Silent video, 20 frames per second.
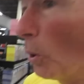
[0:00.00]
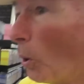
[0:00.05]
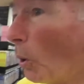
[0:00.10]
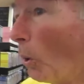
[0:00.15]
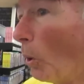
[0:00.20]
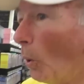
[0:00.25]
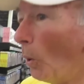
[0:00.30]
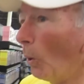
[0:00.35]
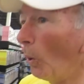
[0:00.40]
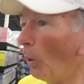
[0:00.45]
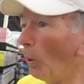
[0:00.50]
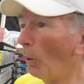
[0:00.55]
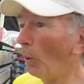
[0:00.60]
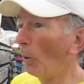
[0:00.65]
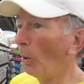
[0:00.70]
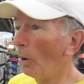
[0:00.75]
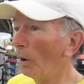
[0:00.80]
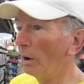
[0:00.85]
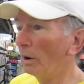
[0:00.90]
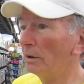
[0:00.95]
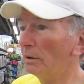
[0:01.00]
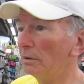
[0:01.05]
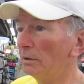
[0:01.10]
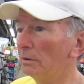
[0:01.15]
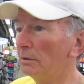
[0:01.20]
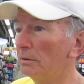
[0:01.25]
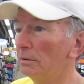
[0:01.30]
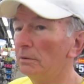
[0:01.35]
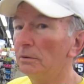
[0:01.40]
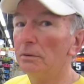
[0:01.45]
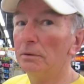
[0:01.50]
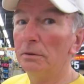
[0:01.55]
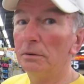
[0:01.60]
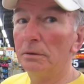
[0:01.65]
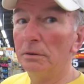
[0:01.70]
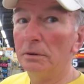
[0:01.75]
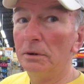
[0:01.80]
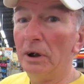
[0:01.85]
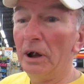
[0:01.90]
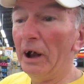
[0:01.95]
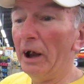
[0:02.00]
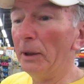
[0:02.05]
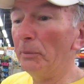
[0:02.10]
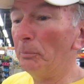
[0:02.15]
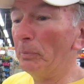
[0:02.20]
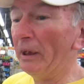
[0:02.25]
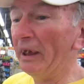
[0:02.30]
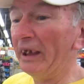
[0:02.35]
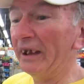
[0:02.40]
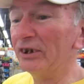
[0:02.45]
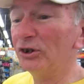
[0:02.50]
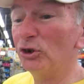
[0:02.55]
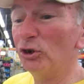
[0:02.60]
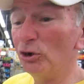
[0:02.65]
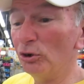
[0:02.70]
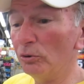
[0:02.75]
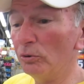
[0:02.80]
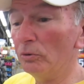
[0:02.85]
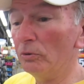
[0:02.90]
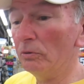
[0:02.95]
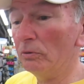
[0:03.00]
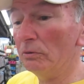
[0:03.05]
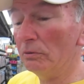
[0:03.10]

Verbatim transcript: the iPad 2. iPad